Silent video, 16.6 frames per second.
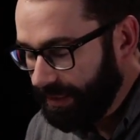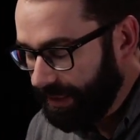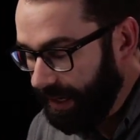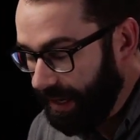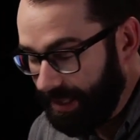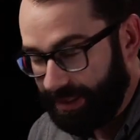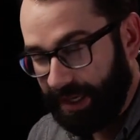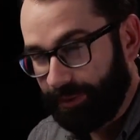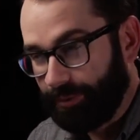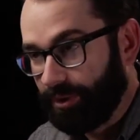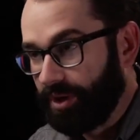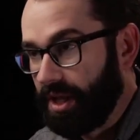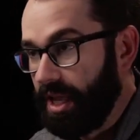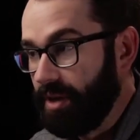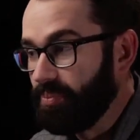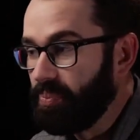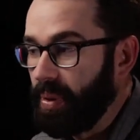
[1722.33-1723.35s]
I hate that
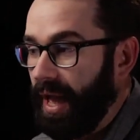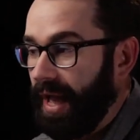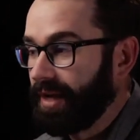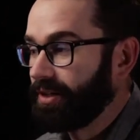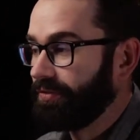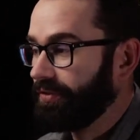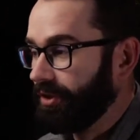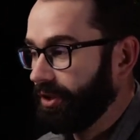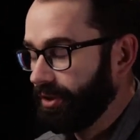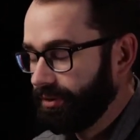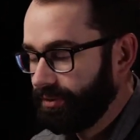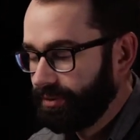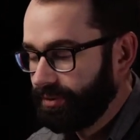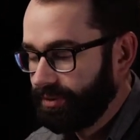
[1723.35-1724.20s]
word, impactful